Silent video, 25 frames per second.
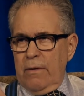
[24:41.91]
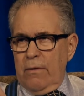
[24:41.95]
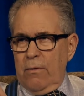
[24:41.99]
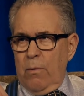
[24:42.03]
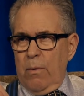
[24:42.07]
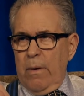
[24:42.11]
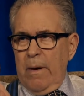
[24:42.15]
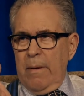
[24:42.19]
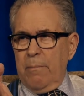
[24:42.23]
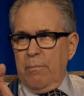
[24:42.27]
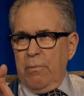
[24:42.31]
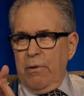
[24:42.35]
to
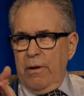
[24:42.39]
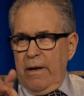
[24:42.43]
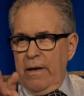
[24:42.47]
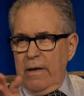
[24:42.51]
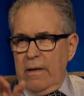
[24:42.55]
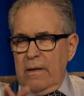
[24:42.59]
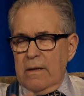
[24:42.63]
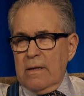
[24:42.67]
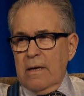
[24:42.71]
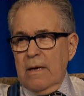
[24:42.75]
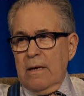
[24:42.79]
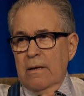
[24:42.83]
White
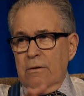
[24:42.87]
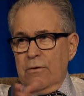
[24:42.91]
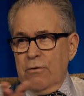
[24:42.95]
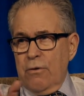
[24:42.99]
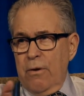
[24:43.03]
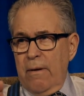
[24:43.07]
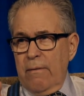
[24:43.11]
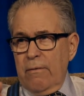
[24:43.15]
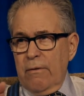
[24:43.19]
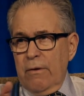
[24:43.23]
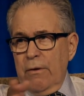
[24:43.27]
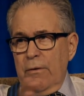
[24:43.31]
Plains and
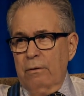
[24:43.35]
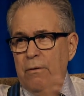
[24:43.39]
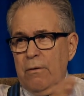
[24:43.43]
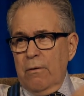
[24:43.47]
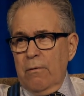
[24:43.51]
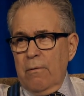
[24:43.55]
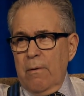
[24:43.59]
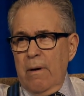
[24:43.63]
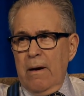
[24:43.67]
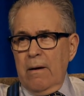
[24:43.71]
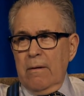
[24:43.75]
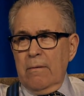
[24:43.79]
traveling all
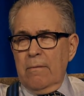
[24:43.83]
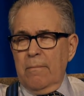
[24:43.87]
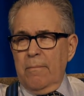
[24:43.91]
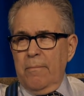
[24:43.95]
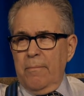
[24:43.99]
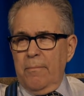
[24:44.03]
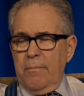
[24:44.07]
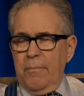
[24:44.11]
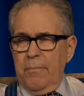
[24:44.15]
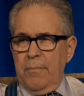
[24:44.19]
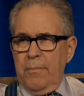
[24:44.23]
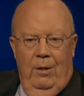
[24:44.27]
around.
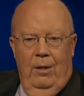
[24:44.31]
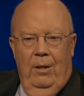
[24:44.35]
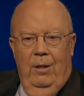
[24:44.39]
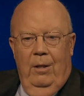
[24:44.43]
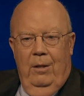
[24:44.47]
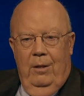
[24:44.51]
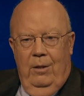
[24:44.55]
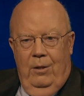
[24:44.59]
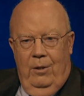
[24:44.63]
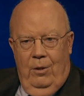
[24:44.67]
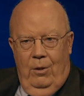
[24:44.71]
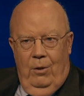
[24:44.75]
Right.
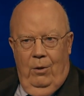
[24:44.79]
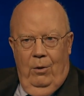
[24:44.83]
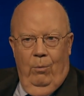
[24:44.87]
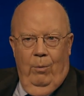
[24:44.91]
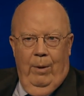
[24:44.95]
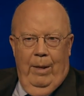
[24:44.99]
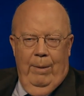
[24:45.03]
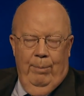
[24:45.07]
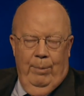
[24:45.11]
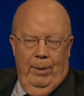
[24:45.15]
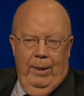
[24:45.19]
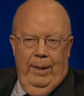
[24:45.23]
Uh, so the
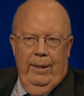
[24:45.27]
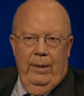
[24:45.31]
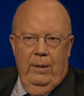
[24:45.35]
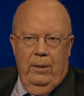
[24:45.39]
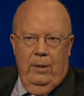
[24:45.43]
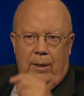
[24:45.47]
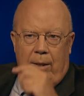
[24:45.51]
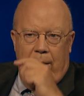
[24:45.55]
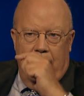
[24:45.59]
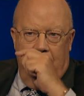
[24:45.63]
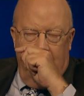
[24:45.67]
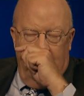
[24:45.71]
White Plains
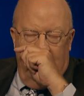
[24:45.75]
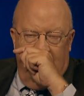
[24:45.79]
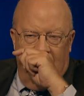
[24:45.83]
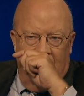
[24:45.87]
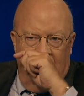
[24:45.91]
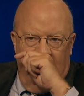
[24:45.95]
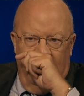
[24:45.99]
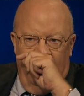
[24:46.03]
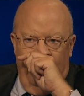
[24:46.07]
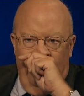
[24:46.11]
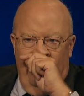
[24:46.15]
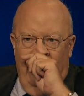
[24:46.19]
thing
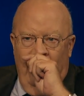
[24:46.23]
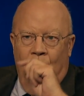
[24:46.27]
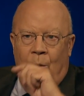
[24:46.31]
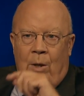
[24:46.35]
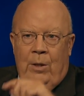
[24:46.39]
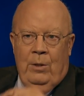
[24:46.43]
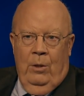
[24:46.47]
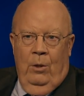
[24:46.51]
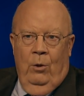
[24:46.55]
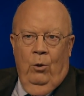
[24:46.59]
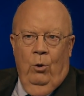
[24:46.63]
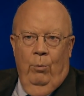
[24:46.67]
uh,
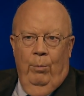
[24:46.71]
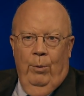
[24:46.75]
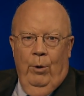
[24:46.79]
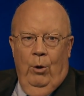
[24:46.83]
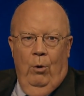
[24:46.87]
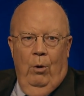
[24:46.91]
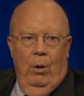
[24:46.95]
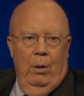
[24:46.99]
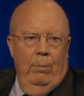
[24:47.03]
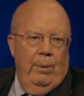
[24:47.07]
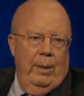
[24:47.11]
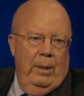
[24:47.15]
was a little bit
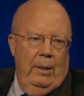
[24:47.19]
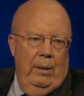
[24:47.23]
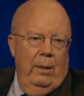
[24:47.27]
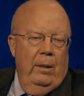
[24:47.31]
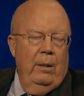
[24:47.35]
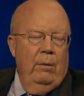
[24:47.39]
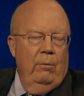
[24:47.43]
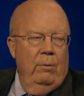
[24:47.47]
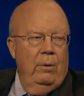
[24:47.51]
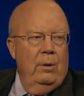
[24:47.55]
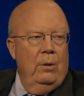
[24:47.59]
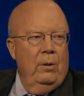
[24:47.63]
long, but
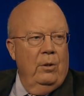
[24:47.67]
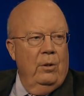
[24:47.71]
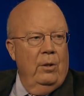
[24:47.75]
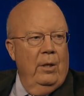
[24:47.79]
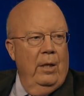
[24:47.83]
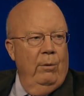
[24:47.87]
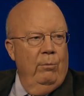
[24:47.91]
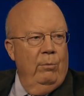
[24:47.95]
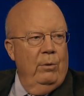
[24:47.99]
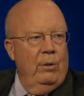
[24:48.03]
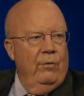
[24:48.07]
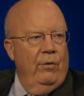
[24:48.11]
it was
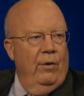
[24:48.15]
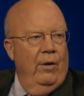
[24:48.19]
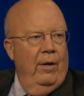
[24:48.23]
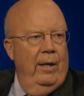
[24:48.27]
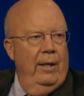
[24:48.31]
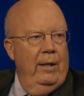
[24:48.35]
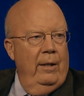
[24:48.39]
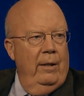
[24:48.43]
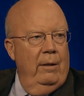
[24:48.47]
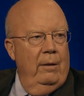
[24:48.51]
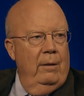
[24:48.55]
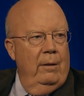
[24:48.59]
it was
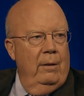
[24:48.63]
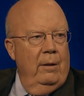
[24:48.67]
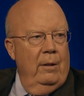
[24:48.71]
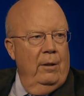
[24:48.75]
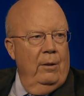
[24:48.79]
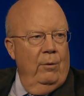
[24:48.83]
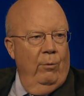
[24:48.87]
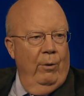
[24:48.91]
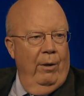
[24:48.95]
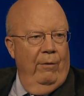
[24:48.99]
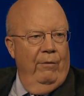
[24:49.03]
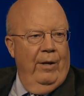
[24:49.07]
fine. And
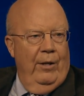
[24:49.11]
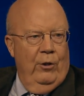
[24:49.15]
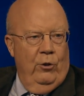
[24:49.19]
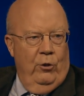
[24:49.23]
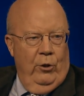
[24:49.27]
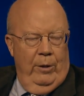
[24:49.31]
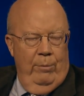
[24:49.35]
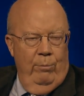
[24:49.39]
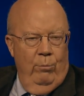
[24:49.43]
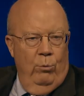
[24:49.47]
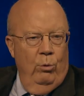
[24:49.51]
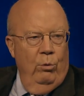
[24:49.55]
we
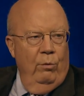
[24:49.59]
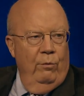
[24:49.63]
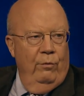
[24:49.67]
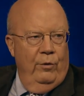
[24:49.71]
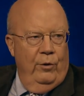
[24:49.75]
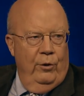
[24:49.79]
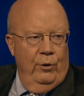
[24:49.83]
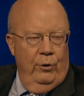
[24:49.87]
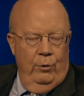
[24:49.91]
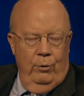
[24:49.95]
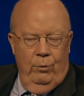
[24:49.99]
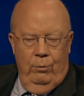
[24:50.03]
eventually moved
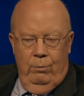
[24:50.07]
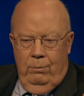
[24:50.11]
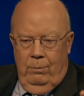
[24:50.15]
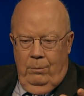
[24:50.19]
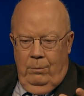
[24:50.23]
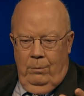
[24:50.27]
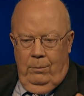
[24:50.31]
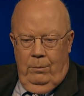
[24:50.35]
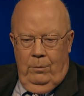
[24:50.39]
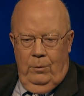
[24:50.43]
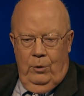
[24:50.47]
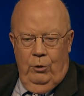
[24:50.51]
to
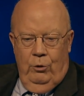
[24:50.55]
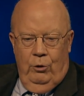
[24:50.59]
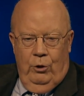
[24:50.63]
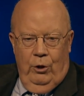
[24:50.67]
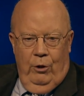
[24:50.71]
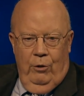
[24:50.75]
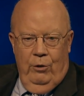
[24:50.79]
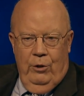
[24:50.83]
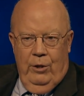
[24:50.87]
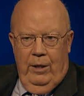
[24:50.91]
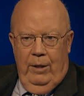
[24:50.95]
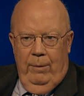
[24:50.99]
New
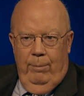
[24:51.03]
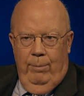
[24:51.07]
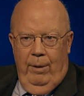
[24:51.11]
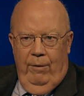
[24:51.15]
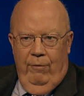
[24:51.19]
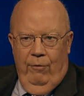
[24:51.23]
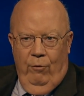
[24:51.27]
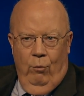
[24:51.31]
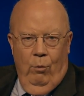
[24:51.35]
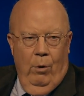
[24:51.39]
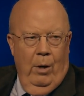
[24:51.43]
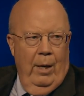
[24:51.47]
Jersey
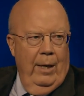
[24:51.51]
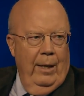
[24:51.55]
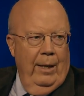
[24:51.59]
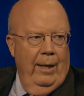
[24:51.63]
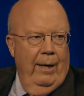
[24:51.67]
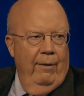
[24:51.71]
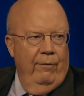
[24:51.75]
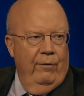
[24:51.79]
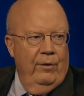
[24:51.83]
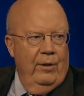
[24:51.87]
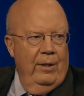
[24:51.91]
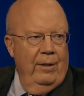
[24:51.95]
before I
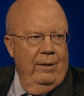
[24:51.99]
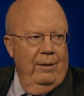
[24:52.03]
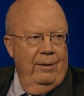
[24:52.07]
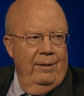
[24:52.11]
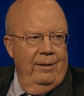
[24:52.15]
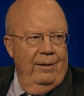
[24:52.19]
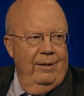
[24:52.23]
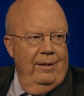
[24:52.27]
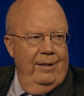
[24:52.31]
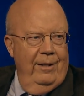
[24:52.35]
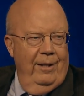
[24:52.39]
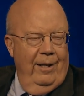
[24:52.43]
left
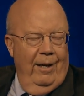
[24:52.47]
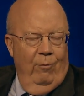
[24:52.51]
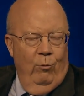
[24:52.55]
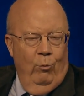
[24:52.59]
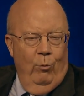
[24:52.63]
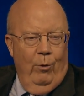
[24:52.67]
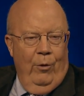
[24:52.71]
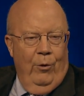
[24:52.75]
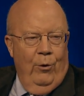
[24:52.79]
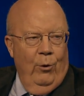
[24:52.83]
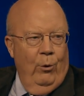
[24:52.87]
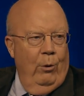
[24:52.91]

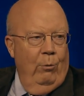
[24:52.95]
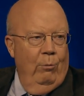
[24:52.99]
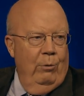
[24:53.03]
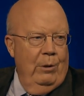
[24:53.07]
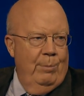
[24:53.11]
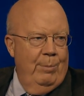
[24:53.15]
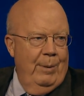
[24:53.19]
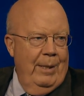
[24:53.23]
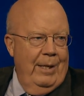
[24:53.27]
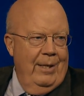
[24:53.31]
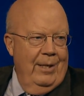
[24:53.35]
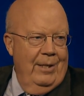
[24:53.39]
everyone thought it was
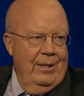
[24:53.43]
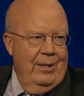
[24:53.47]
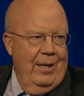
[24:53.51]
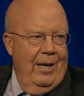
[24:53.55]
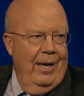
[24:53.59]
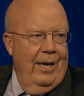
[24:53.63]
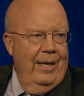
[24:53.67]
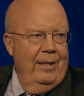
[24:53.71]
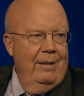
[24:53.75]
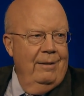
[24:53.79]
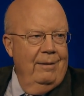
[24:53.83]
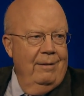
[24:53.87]
because
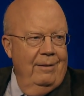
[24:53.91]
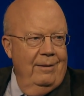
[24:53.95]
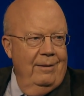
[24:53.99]
I